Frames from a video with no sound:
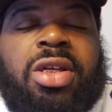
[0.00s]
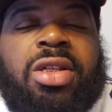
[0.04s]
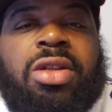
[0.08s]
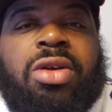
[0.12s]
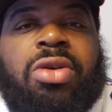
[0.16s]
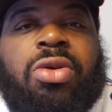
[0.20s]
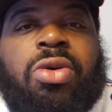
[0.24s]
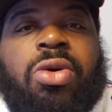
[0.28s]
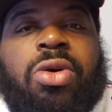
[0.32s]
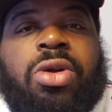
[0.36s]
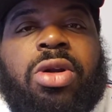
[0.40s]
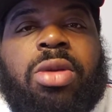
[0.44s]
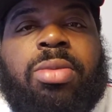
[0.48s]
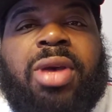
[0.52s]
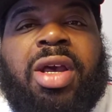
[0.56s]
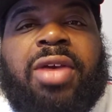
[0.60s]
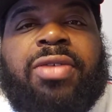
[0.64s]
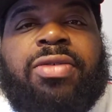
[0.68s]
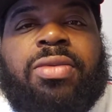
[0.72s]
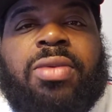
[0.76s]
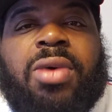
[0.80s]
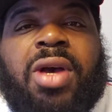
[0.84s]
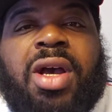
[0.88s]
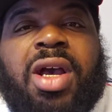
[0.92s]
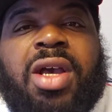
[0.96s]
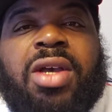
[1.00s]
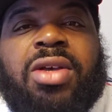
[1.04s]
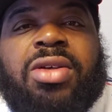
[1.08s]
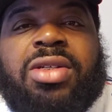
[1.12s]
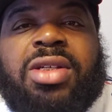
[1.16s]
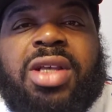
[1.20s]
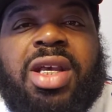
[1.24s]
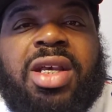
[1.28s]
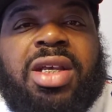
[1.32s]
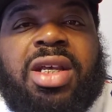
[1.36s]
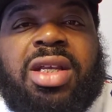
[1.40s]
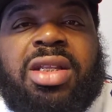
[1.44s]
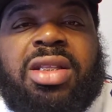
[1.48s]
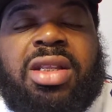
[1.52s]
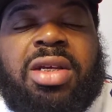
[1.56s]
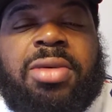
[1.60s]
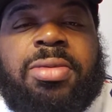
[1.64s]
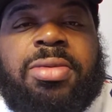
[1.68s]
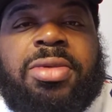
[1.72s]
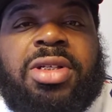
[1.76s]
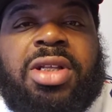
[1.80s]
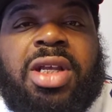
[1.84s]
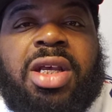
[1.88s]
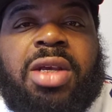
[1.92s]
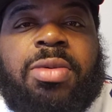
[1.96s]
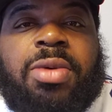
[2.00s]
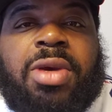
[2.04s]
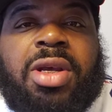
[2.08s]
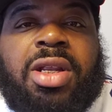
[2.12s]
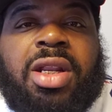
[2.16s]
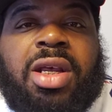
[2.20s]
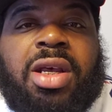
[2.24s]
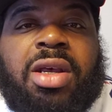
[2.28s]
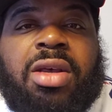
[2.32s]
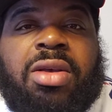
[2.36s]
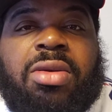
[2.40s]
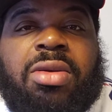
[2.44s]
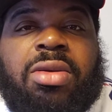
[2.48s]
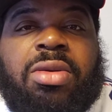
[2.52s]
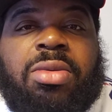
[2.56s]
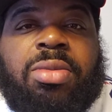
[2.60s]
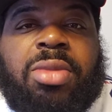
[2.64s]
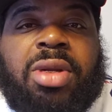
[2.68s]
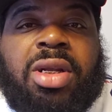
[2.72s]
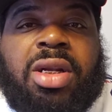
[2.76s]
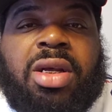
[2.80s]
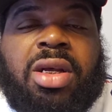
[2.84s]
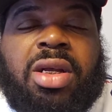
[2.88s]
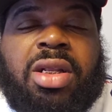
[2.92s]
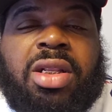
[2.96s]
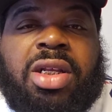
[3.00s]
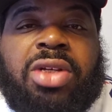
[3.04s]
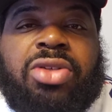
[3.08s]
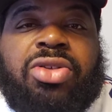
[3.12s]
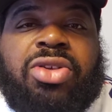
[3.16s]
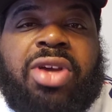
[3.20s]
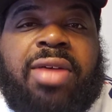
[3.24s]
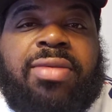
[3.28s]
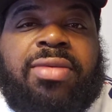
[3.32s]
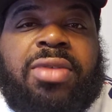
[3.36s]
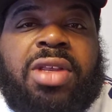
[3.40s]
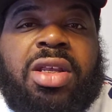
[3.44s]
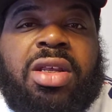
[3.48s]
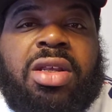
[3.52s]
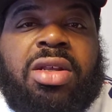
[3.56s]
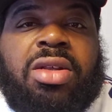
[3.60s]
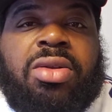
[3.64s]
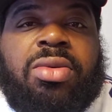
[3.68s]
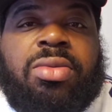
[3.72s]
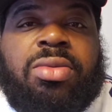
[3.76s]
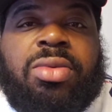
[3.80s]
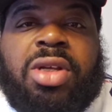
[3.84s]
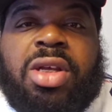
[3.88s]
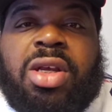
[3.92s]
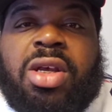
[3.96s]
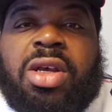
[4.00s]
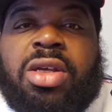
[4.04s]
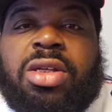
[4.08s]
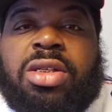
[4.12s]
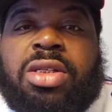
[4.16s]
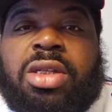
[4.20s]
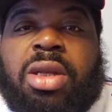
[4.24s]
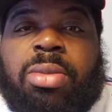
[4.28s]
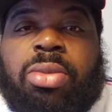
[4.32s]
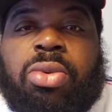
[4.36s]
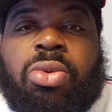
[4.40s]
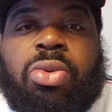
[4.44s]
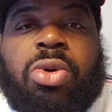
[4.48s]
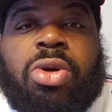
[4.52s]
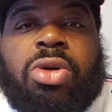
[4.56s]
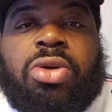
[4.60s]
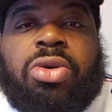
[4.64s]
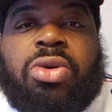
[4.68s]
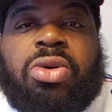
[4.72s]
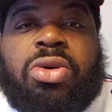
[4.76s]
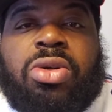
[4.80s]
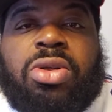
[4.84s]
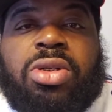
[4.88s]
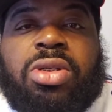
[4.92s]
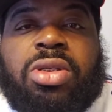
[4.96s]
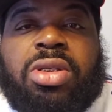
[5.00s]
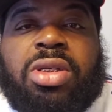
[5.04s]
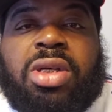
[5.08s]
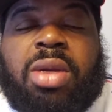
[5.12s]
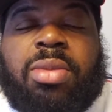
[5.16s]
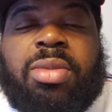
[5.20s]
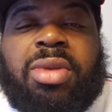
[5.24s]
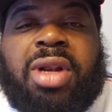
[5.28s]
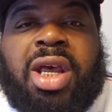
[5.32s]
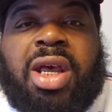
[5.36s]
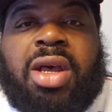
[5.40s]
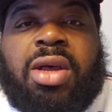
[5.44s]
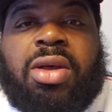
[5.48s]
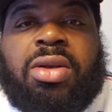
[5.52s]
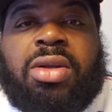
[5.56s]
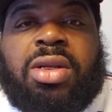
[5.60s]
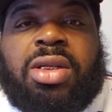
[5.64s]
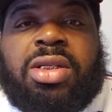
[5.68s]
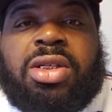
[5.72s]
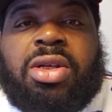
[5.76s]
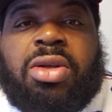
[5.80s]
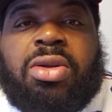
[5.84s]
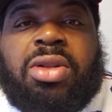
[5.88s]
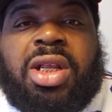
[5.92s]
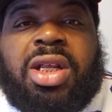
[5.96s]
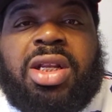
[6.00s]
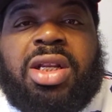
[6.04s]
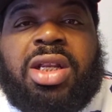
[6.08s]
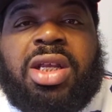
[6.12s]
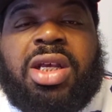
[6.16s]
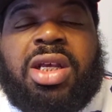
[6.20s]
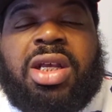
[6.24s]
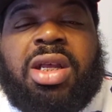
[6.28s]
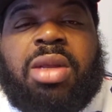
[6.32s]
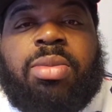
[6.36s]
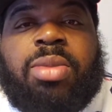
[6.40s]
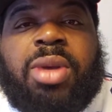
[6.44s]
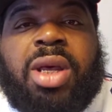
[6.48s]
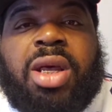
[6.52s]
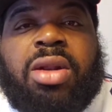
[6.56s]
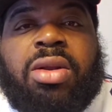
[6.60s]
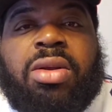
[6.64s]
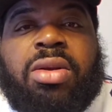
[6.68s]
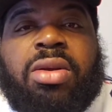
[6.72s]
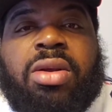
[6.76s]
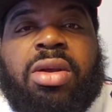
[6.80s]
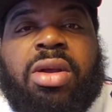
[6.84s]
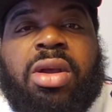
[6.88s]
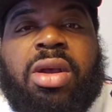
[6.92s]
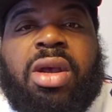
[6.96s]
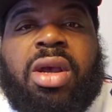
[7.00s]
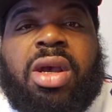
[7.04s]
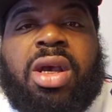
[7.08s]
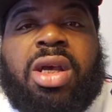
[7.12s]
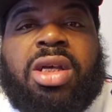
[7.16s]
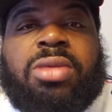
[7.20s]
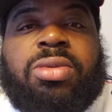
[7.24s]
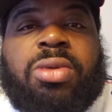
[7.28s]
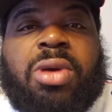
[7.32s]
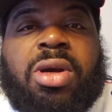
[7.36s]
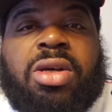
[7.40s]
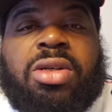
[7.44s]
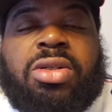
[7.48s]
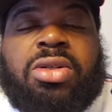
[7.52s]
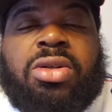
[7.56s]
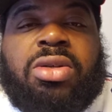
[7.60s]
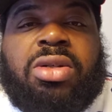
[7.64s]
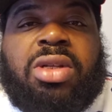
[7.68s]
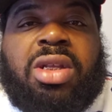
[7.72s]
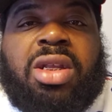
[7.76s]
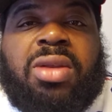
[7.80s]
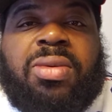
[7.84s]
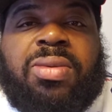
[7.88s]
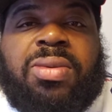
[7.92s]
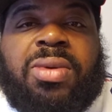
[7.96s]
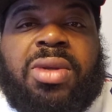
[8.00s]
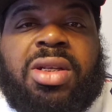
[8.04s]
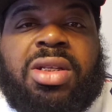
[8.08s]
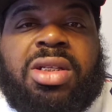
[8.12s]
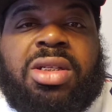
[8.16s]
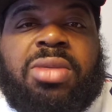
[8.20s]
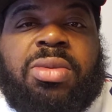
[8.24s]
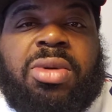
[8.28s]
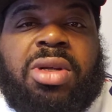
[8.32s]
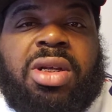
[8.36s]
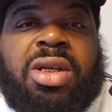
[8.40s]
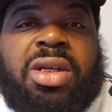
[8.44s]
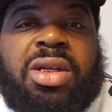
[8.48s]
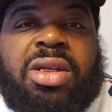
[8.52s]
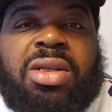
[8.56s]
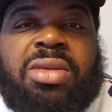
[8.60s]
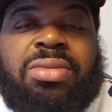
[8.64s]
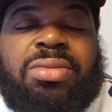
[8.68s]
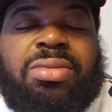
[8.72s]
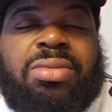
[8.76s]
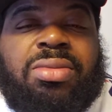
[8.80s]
cornerback from Ohio State. I can't think of his name right now, but they drafted him number one corner coming out. So they did get better as far as on defense, but